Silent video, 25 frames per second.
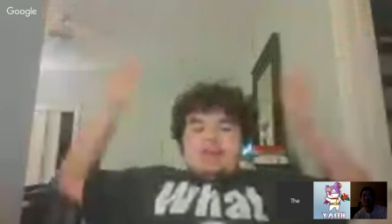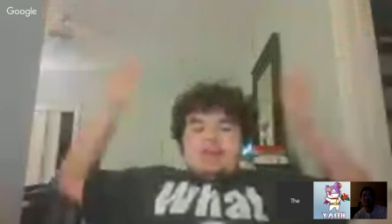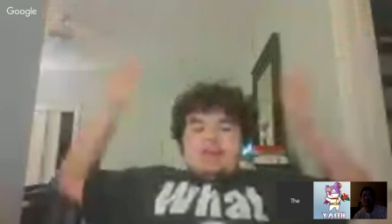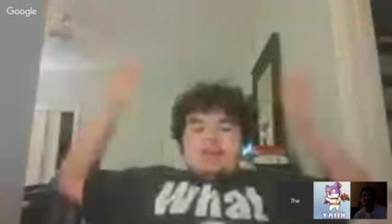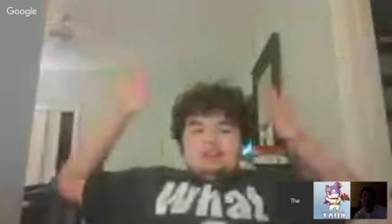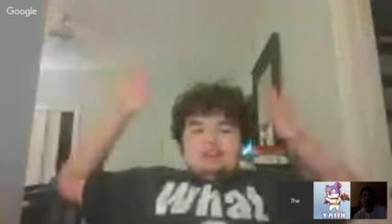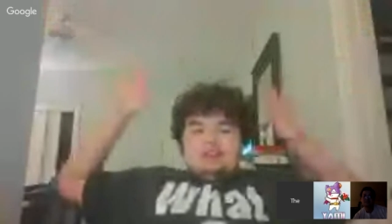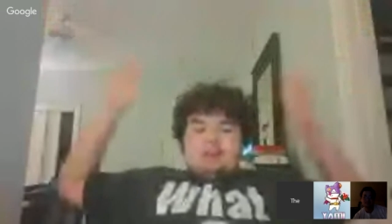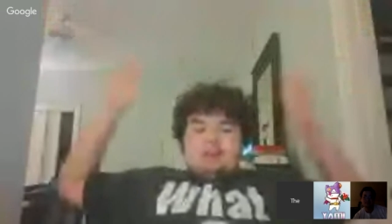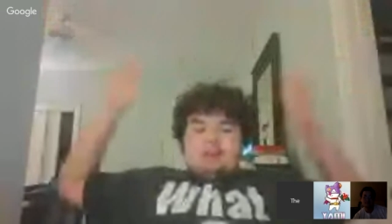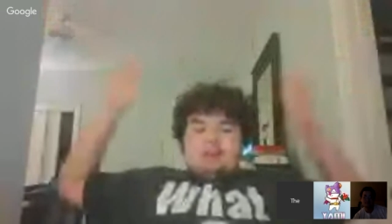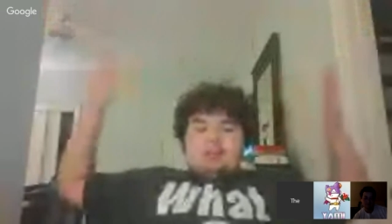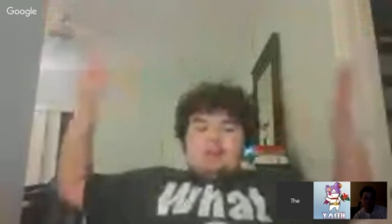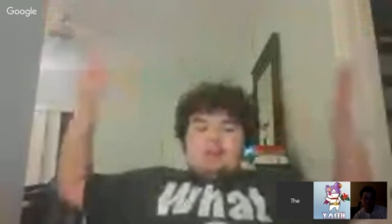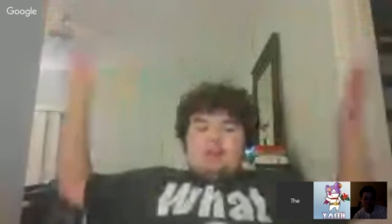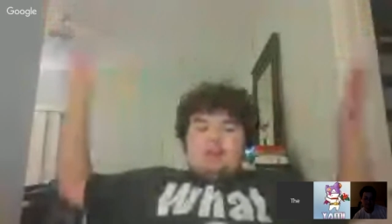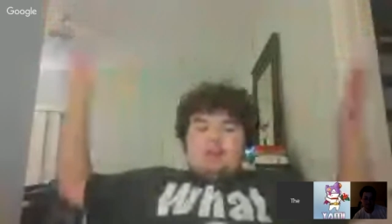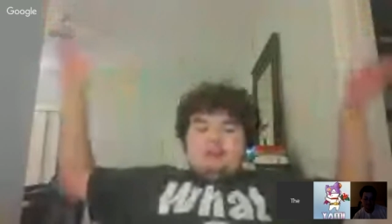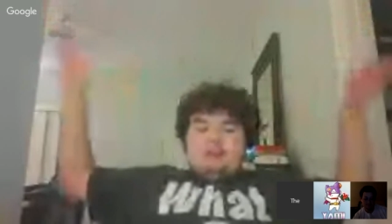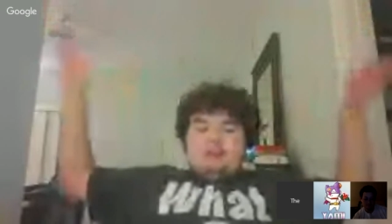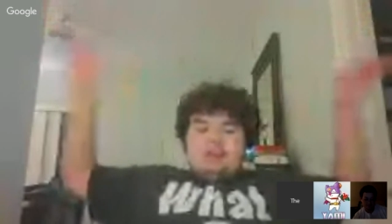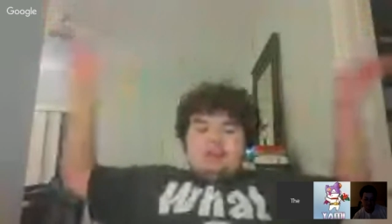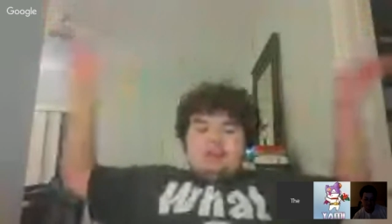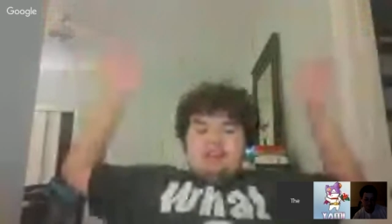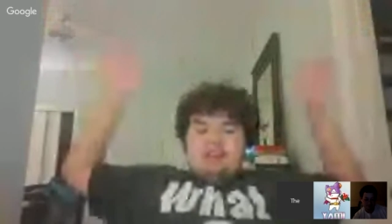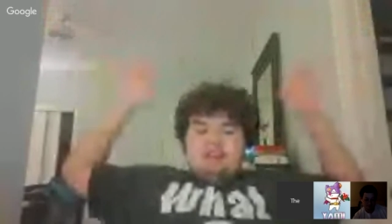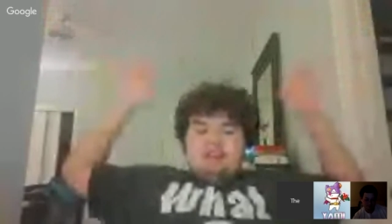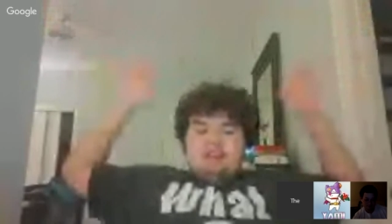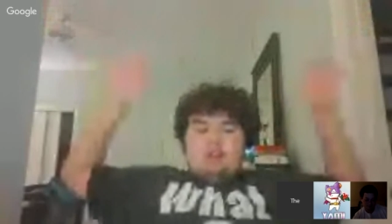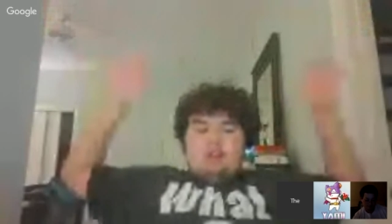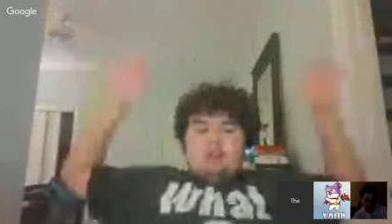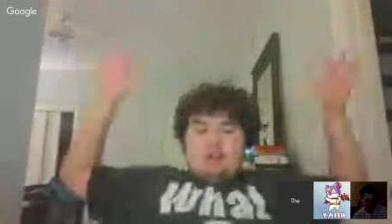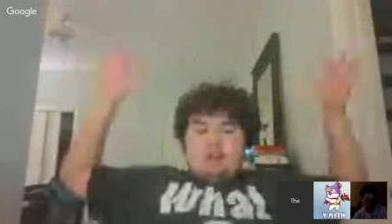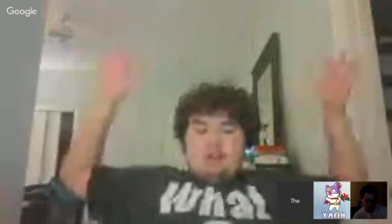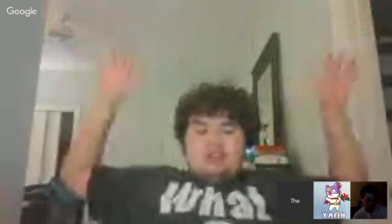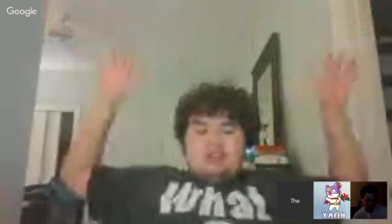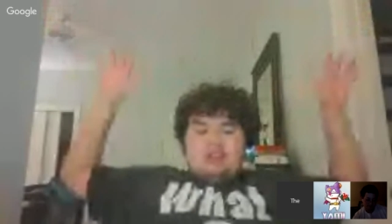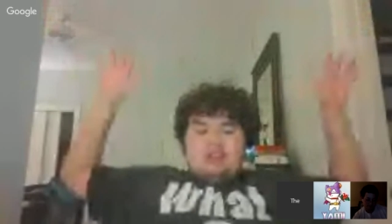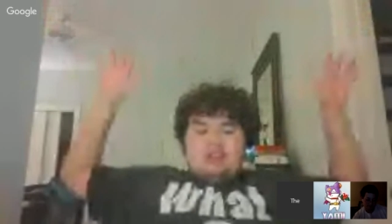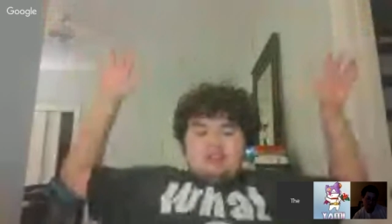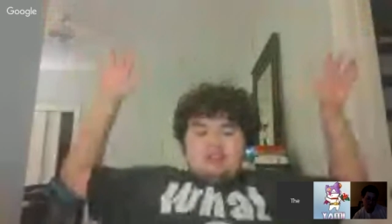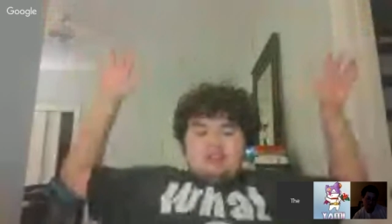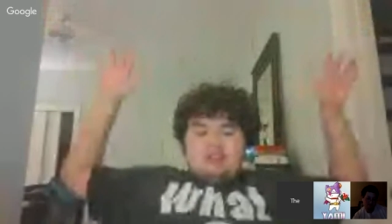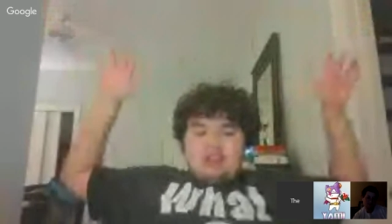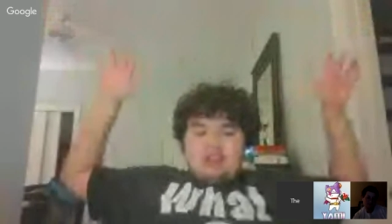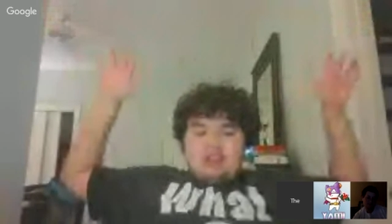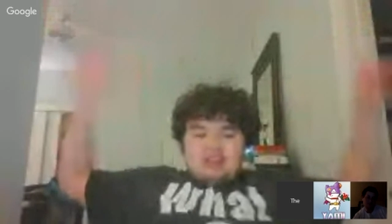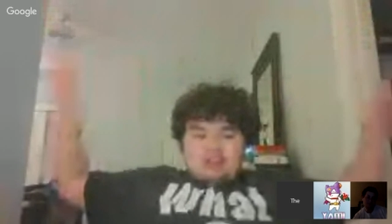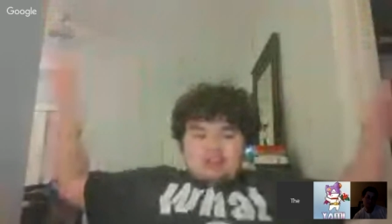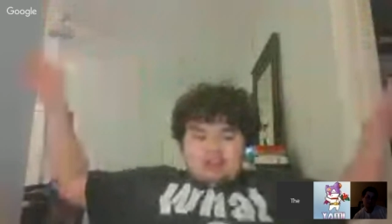it's Control Freak's
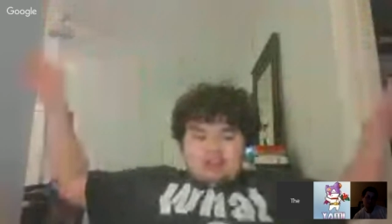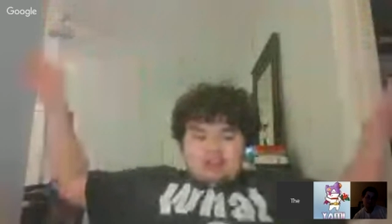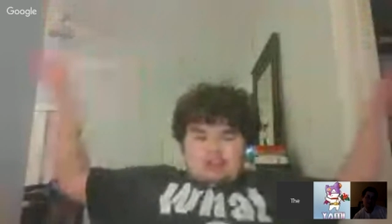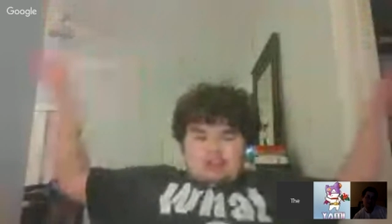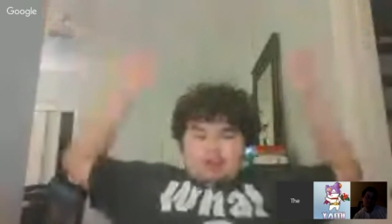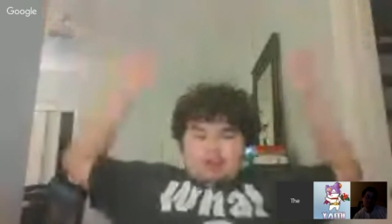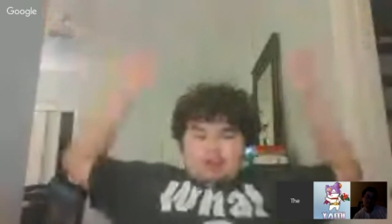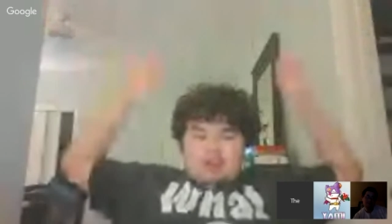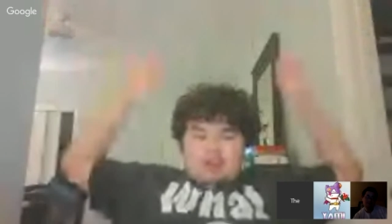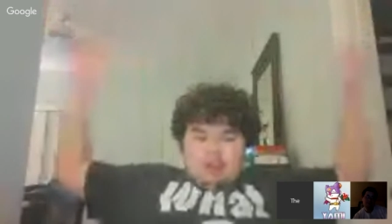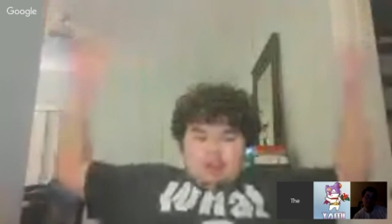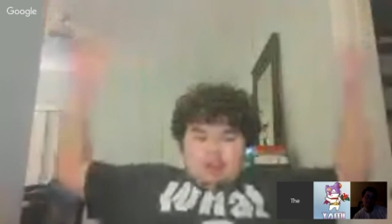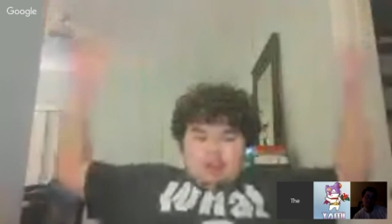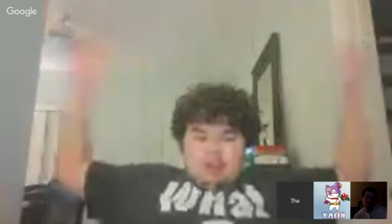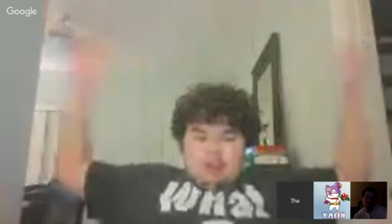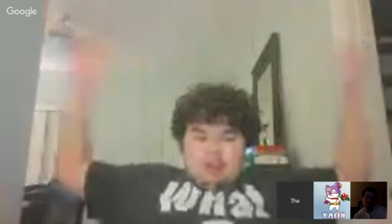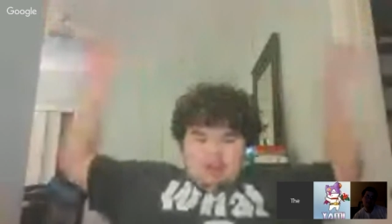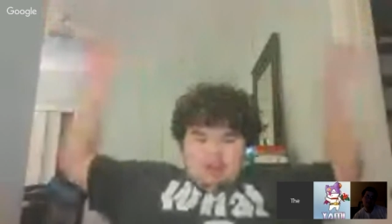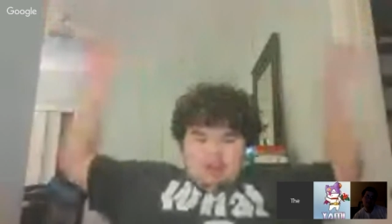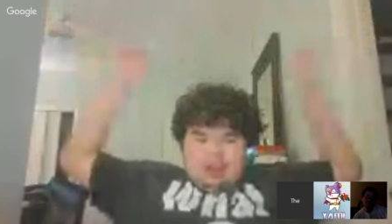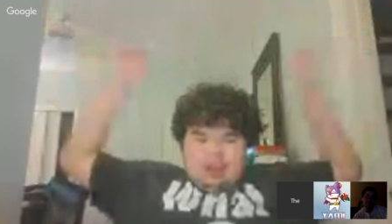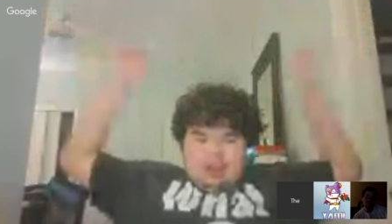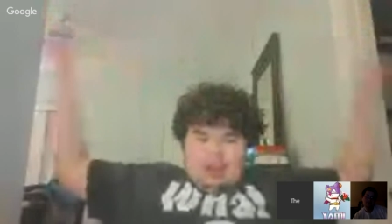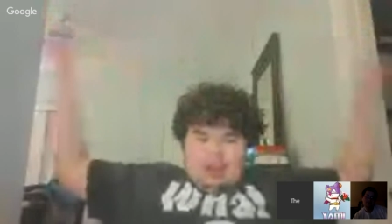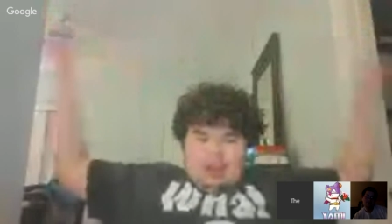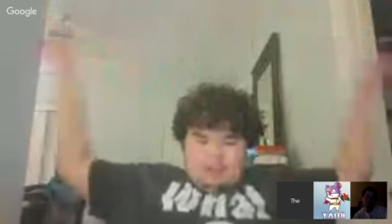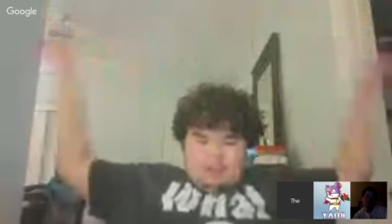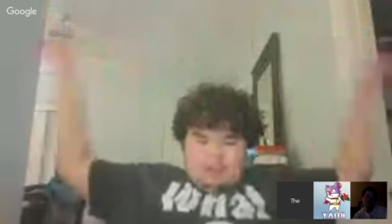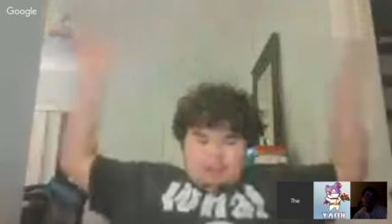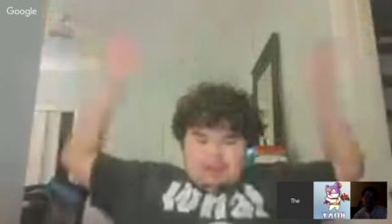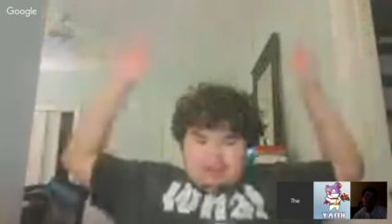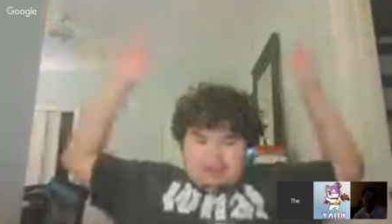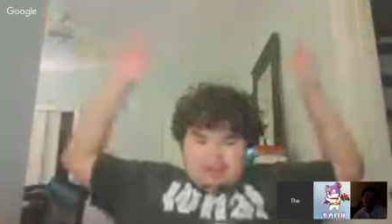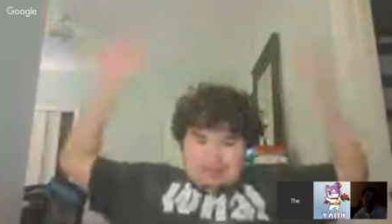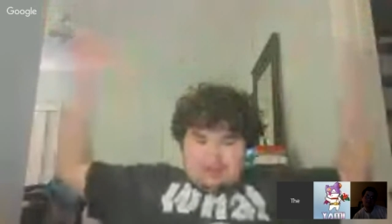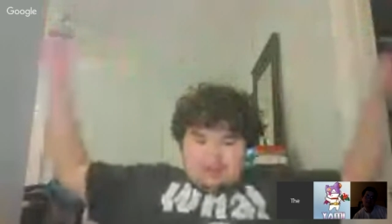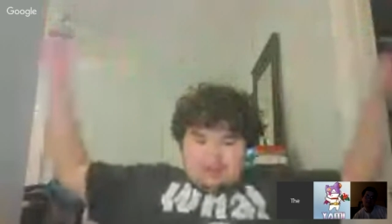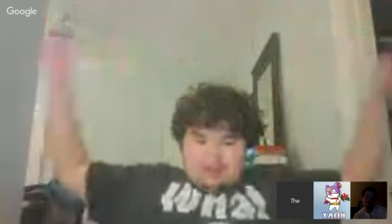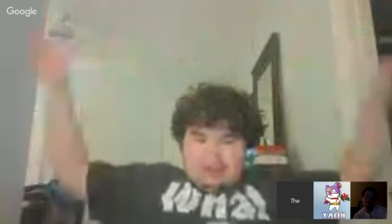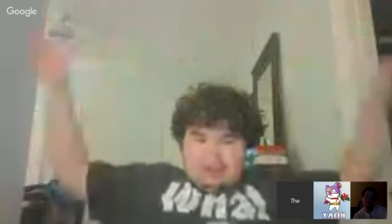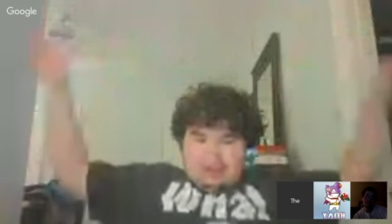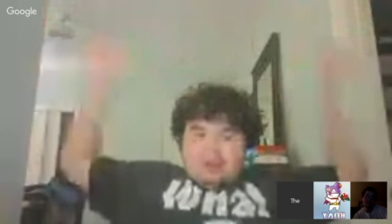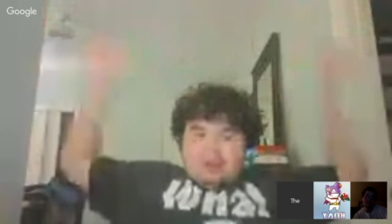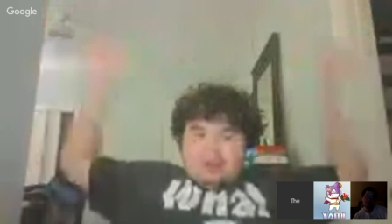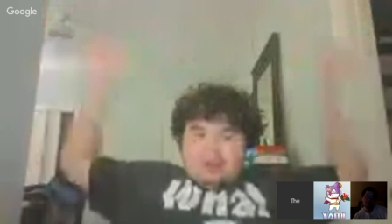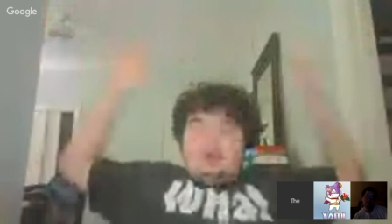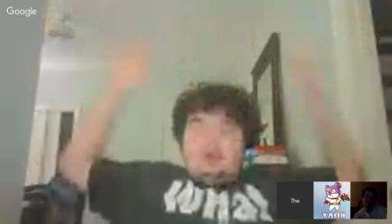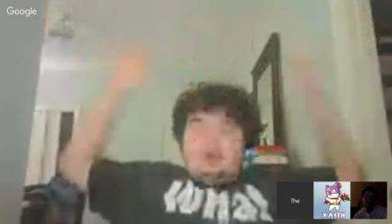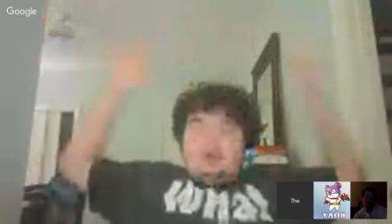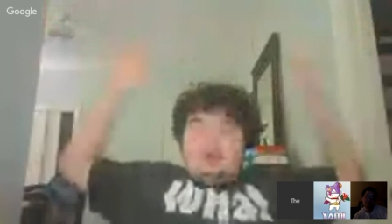voice, just going, "What happened?
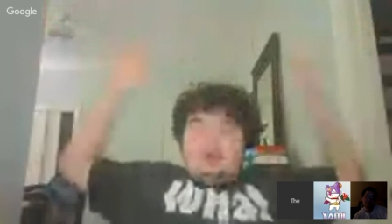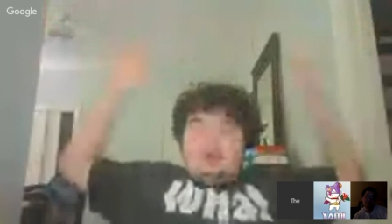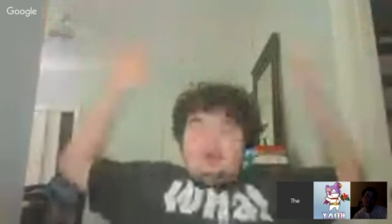What